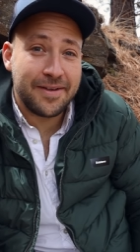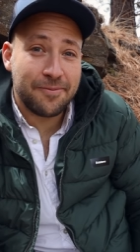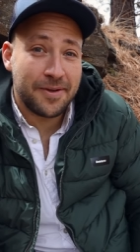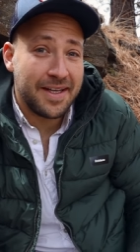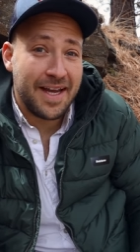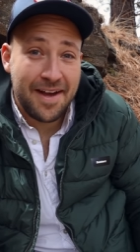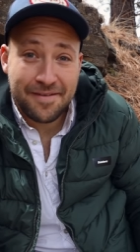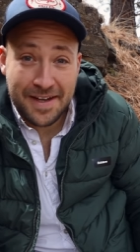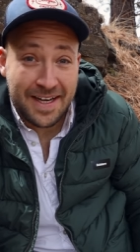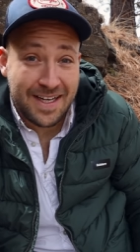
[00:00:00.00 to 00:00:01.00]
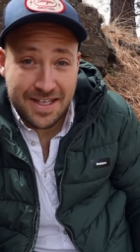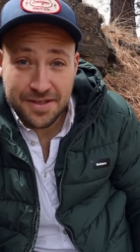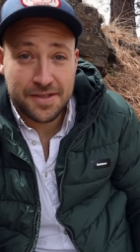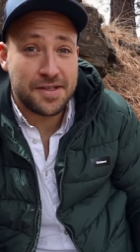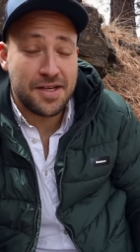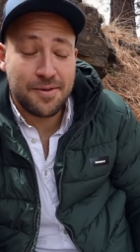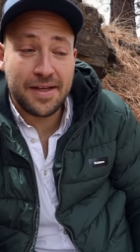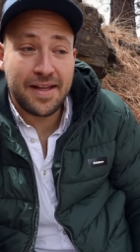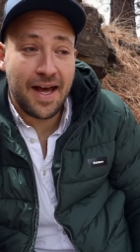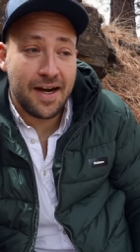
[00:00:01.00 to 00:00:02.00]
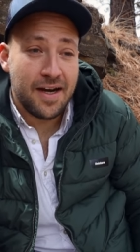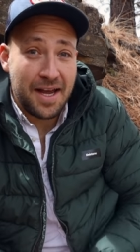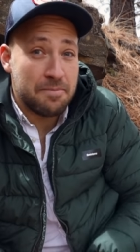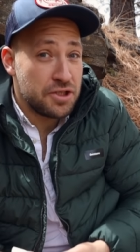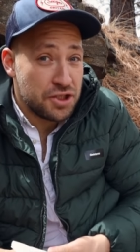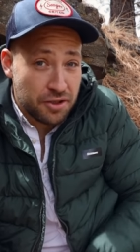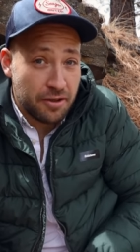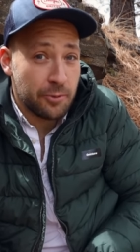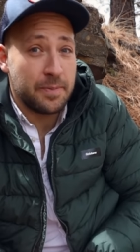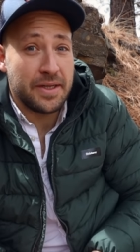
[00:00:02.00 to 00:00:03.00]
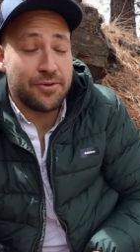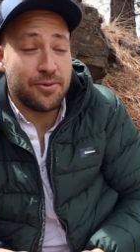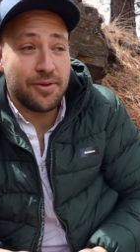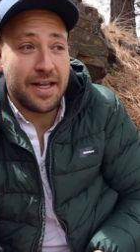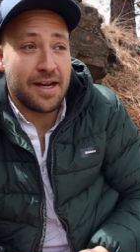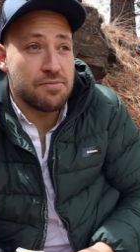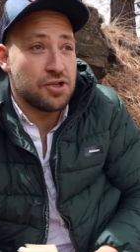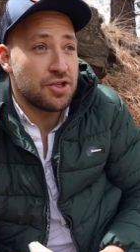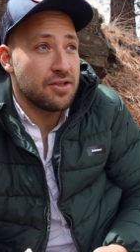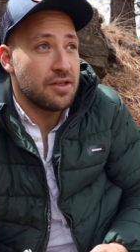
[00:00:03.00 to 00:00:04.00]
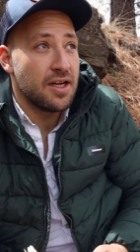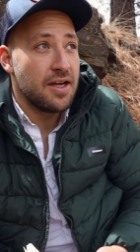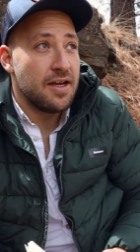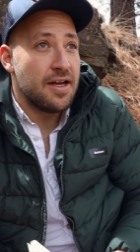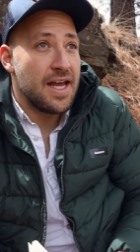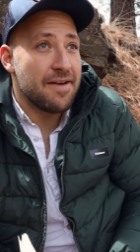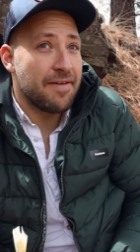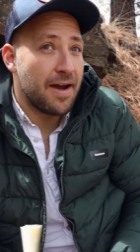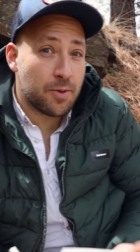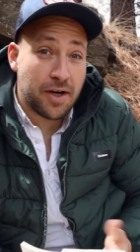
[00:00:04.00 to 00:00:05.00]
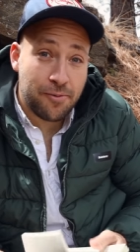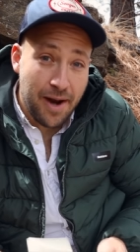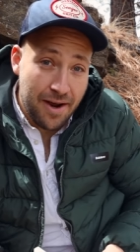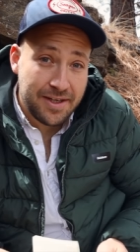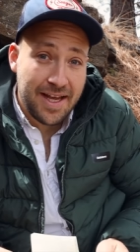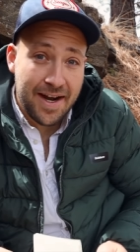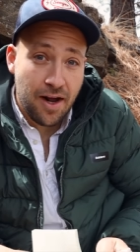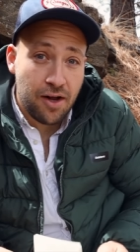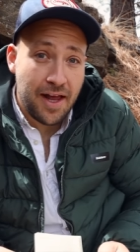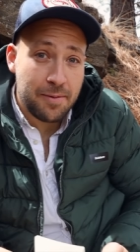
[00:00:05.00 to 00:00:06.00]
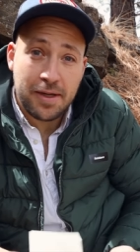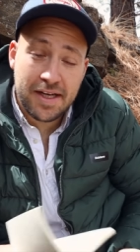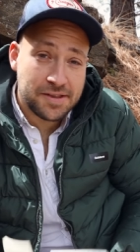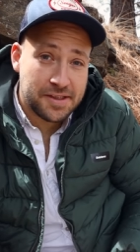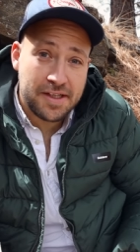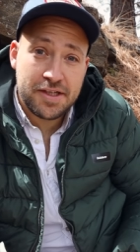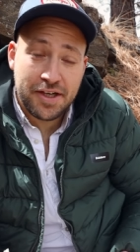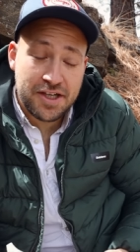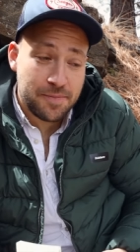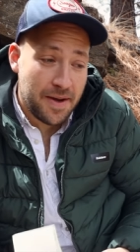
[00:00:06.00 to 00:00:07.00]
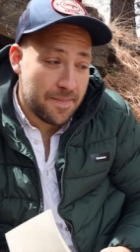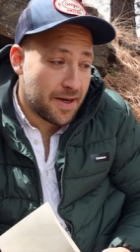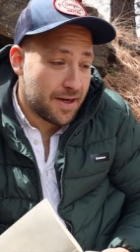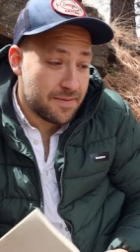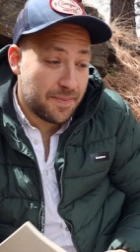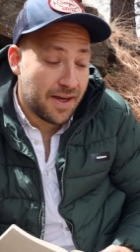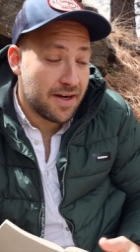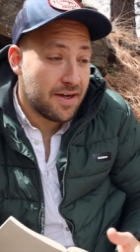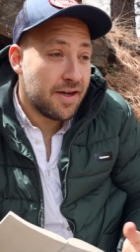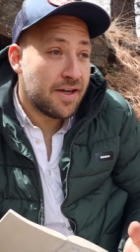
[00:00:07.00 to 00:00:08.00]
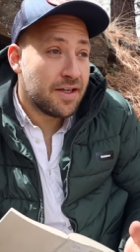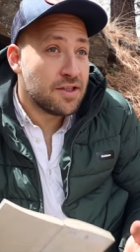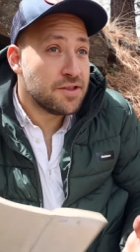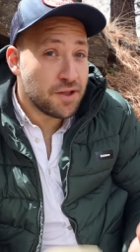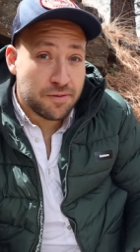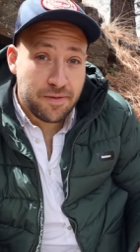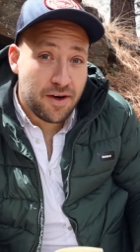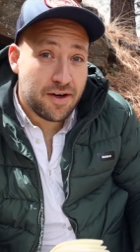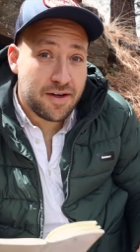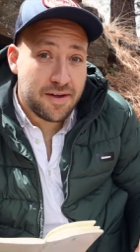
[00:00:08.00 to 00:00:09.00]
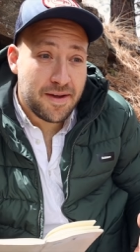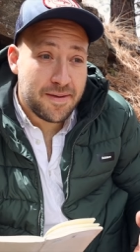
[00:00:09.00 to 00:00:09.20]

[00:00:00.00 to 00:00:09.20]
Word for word: really have any interest in doing that. I'm sure it would be cool, and I'm sure if I were around it at all, I would instantly change my mind, but so far,